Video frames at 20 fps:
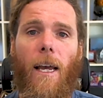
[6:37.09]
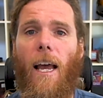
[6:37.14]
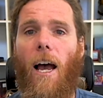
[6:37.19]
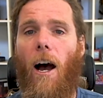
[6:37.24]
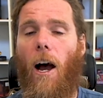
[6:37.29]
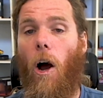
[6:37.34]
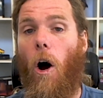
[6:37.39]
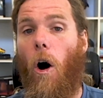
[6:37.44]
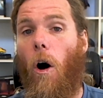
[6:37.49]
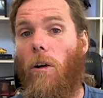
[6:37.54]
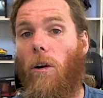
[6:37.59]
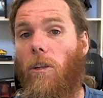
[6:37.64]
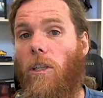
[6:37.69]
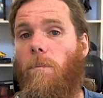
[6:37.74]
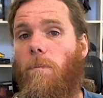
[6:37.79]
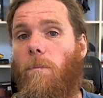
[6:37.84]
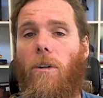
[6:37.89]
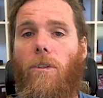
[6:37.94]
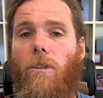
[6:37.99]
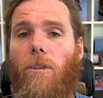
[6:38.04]
I
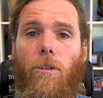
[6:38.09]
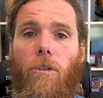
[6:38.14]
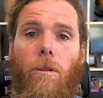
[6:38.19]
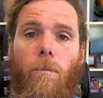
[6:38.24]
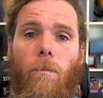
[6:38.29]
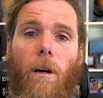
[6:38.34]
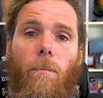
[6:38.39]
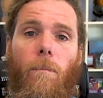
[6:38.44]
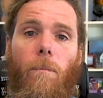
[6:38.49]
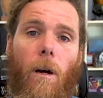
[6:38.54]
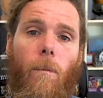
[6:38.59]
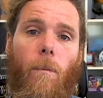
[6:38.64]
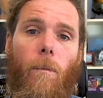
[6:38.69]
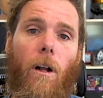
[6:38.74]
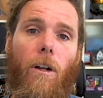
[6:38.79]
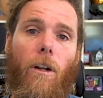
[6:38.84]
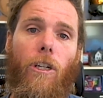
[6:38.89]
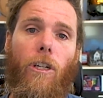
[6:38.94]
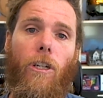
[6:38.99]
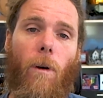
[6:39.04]
hotspot to my mobile
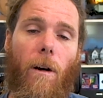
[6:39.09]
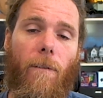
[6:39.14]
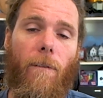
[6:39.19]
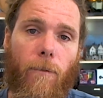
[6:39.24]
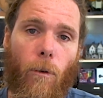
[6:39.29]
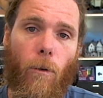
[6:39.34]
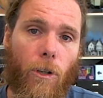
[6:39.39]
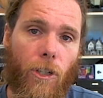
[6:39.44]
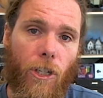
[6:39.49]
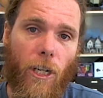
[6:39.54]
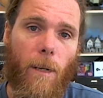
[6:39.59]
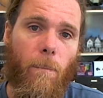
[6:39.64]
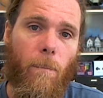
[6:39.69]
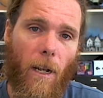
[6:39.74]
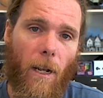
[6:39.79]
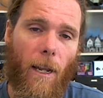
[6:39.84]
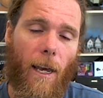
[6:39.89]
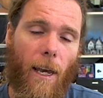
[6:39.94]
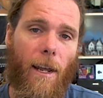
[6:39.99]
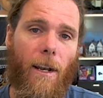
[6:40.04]
and use my four G
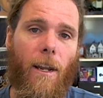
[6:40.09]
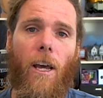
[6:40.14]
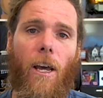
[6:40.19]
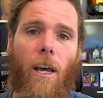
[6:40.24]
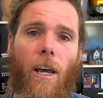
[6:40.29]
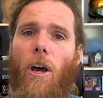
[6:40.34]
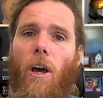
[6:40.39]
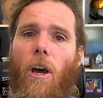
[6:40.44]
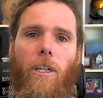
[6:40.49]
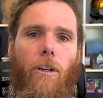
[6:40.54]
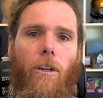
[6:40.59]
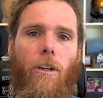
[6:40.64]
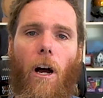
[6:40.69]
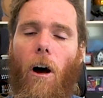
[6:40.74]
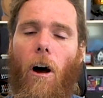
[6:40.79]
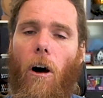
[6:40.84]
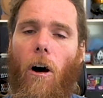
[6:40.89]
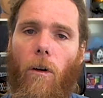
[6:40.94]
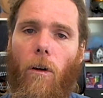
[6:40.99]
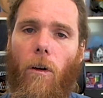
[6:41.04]
plan, which is on a
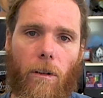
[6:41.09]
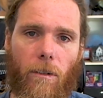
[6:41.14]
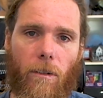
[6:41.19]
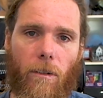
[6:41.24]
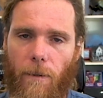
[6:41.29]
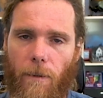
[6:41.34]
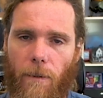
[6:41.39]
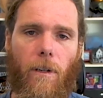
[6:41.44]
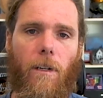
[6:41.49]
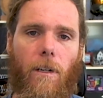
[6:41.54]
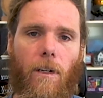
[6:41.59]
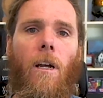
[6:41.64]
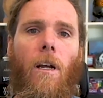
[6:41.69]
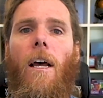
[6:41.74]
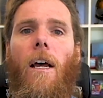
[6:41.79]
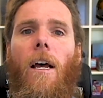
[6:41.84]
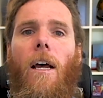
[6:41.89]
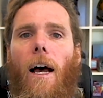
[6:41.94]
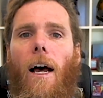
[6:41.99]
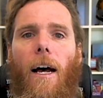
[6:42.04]
whole different
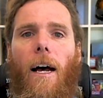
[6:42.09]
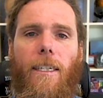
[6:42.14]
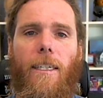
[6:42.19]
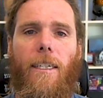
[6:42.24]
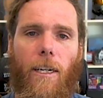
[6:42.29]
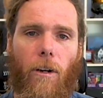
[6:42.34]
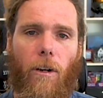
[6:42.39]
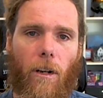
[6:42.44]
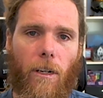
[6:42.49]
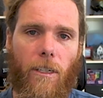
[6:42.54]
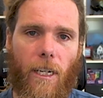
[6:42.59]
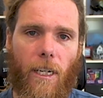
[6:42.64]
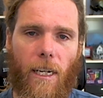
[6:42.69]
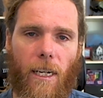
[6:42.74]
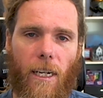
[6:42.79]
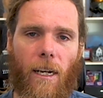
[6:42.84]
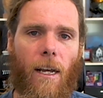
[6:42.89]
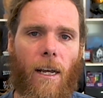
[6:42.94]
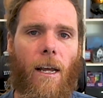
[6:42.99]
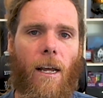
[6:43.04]
Uh, technology,
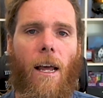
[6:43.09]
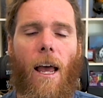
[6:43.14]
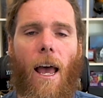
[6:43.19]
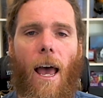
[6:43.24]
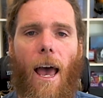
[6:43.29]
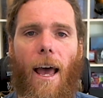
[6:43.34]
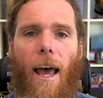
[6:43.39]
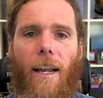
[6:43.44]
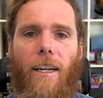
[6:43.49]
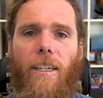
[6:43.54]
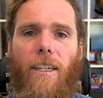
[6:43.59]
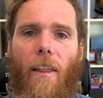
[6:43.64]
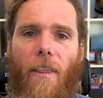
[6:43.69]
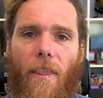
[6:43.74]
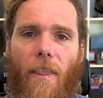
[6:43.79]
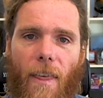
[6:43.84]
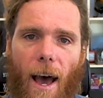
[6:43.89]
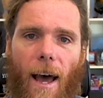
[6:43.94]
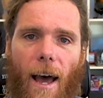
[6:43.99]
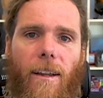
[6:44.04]
and
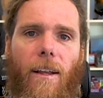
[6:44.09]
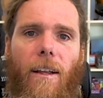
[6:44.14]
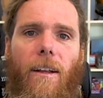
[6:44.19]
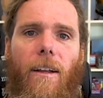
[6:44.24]
that